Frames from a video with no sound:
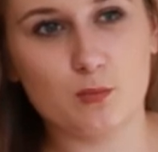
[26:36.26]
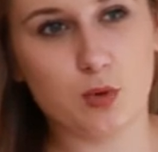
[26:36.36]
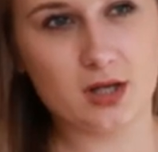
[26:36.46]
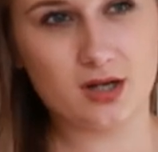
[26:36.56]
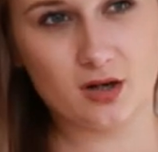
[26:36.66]
It
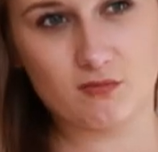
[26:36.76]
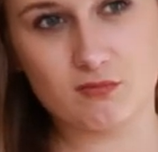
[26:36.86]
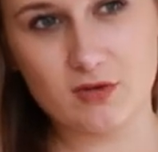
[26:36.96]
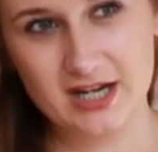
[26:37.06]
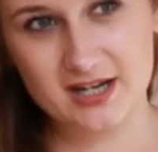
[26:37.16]
probably looks
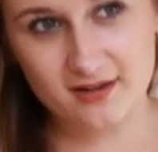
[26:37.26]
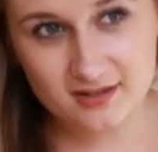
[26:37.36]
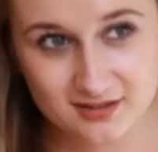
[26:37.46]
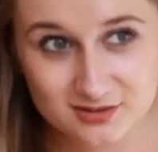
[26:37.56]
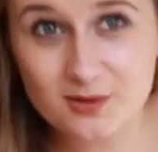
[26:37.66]
really
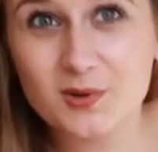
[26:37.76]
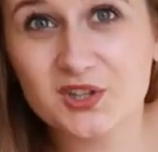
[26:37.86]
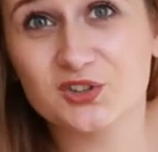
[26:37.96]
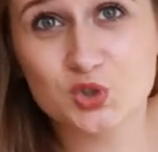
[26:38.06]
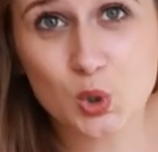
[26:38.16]
nice on
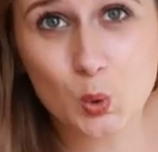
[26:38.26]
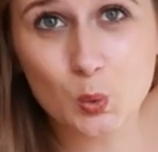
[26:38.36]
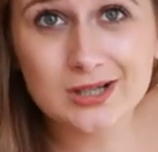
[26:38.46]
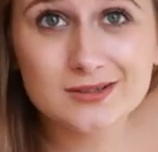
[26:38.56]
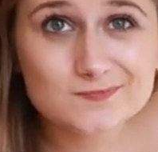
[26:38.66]
someone that's
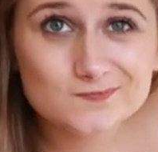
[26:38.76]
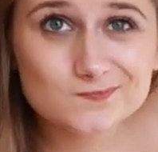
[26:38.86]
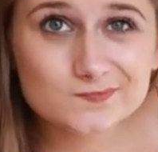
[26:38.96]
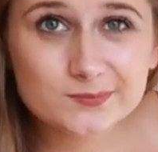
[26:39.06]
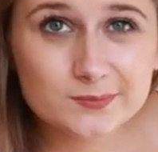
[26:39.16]
tall,
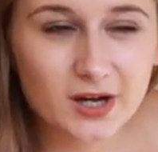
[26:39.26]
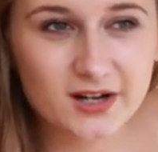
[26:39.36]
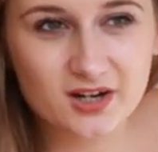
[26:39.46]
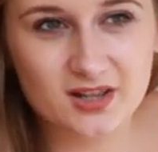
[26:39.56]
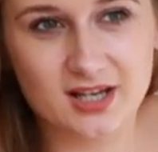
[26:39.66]
but
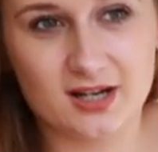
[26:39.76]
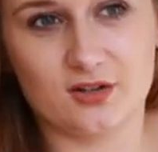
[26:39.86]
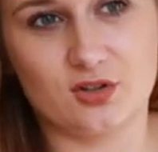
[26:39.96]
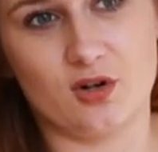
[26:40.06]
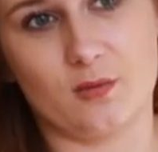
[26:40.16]
I don't think it
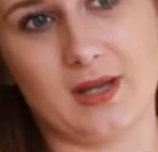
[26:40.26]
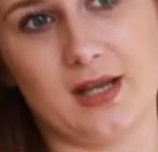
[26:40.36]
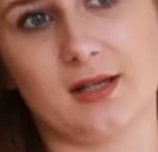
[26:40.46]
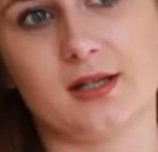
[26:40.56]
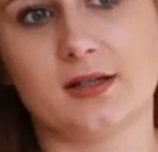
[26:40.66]
looks good on
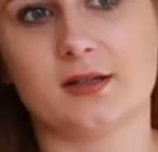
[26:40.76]
me.